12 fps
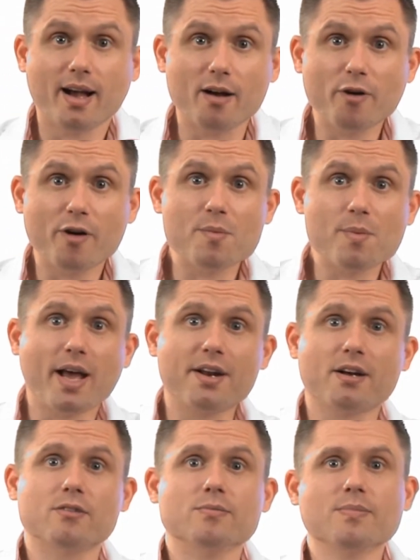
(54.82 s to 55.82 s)
A vulnerable
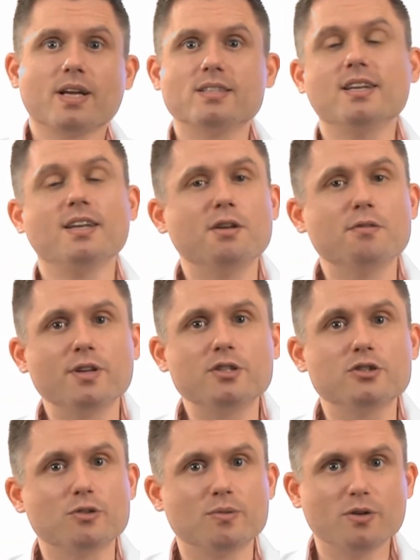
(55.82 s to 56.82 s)
adult is an
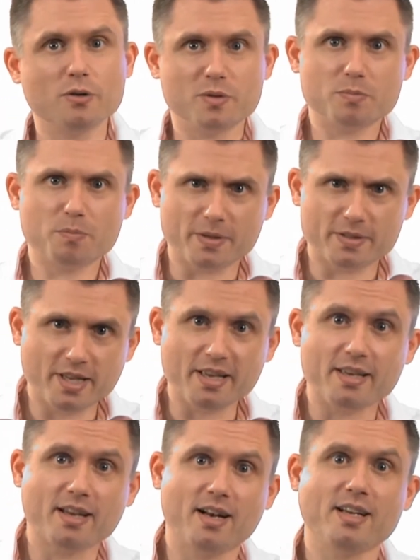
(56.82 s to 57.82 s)
individual who is
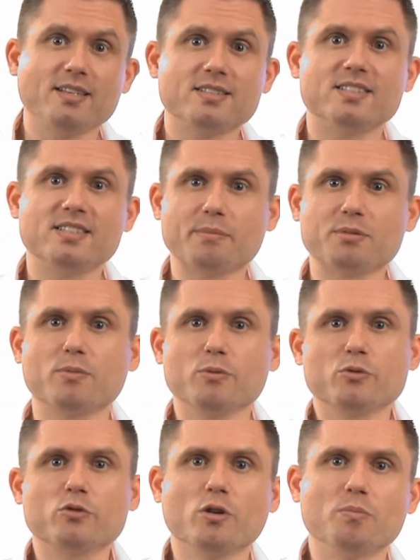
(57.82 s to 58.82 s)
particularly
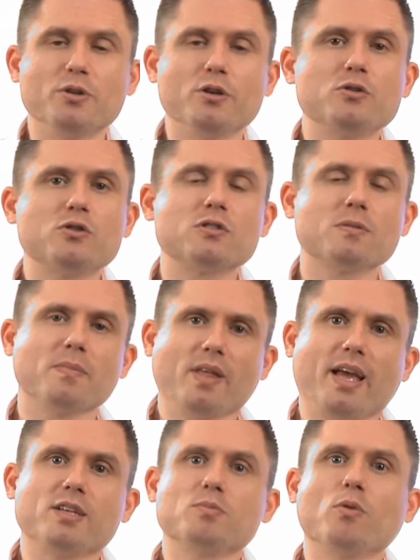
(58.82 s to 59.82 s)
susceptible to abuse,
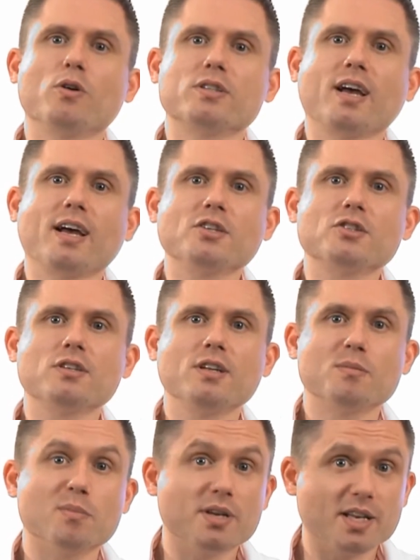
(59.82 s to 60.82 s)

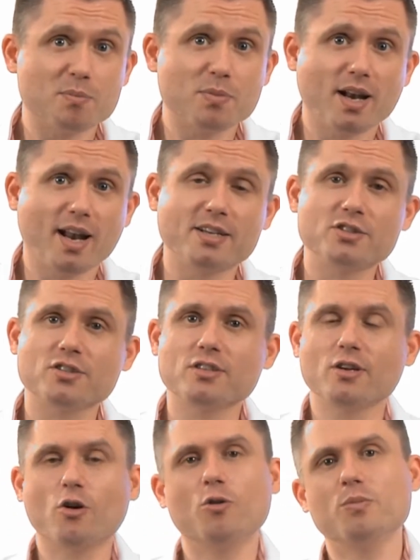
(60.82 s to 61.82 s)
exploitation,
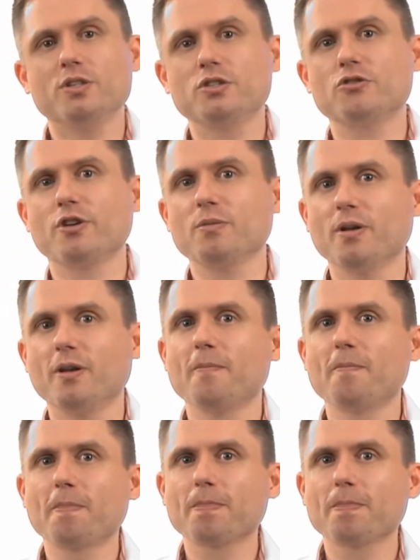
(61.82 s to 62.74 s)
manipulation, or mistreatment.